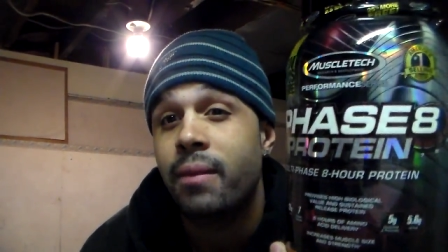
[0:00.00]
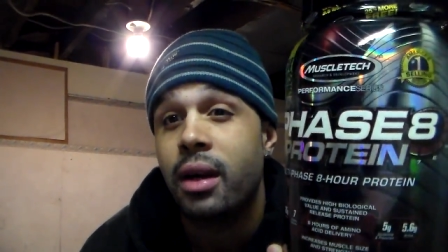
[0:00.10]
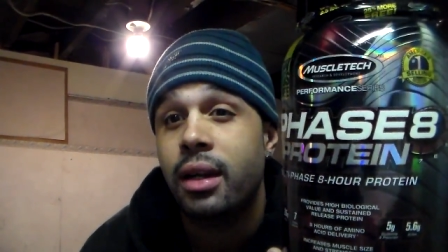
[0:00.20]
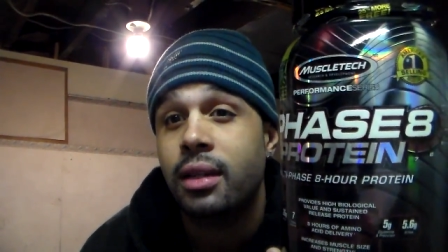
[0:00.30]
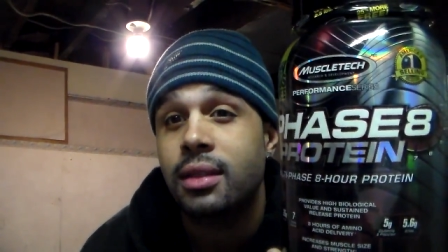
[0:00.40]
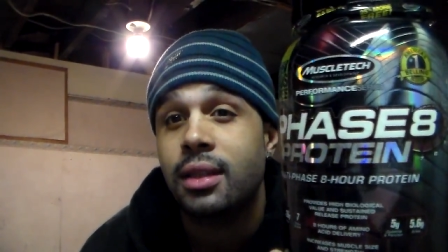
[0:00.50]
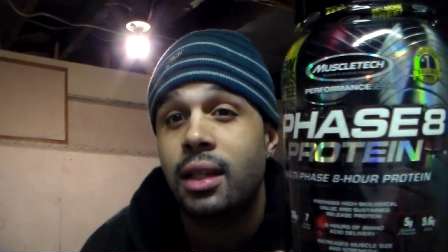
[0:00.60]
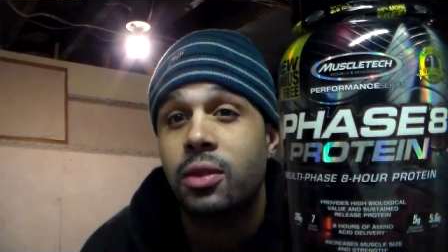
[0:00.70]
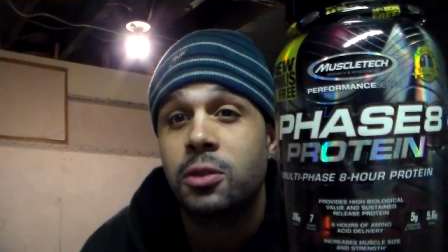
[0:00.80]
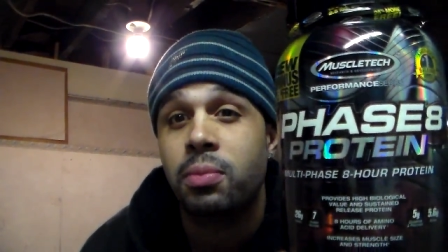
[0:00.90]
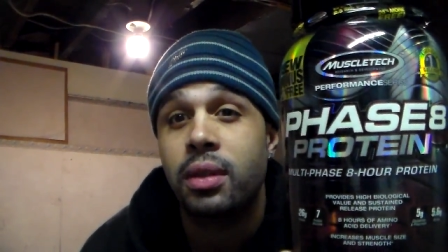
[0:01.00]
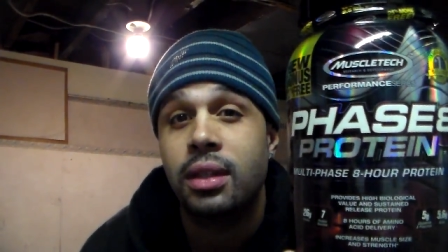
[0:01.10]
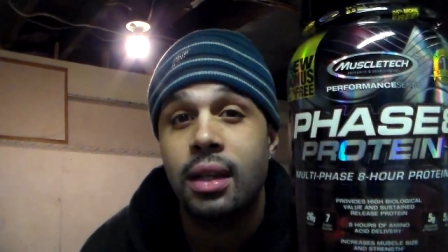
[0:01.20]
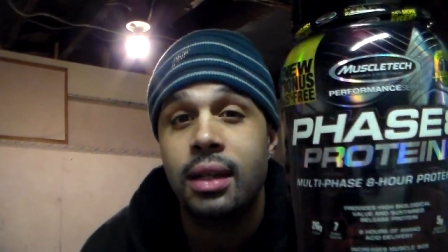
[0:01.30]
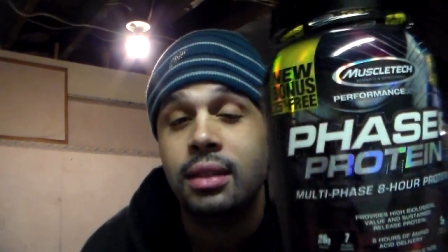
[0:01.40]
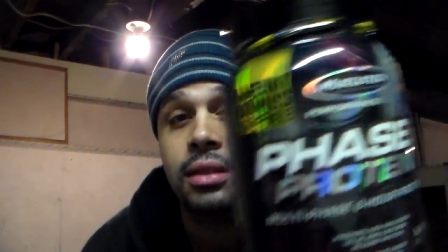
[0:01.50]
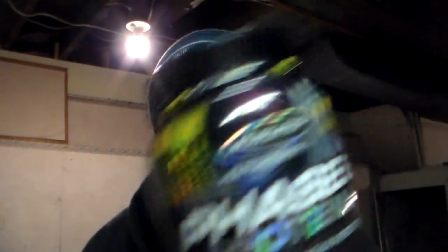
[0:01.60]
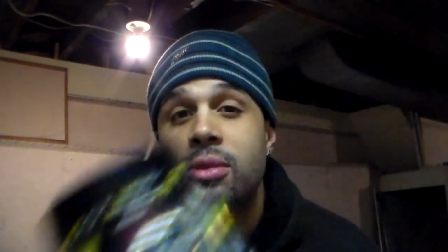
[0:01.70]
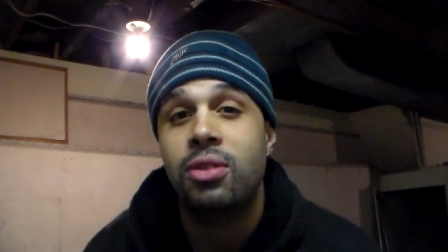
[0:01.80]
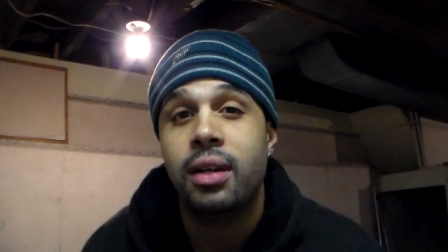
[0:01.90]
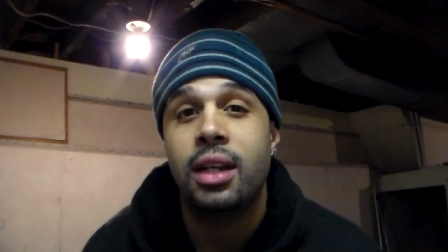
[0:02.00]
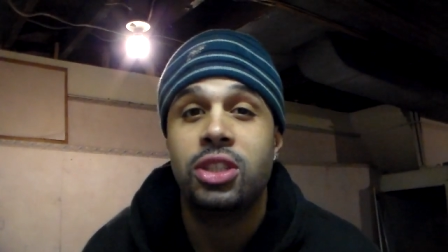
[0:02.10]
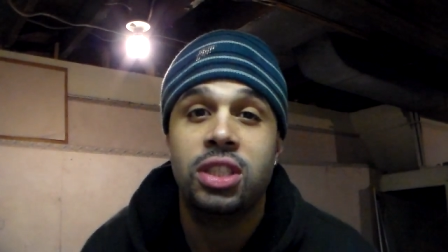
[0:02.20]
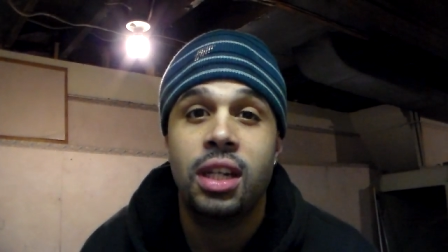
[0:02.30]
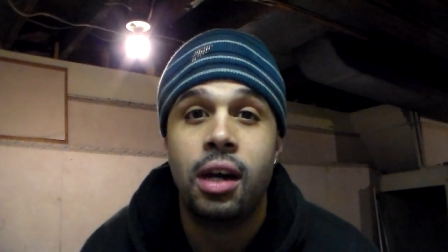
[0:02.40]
All right, I was like, that looks pretty nice. Let me try that shit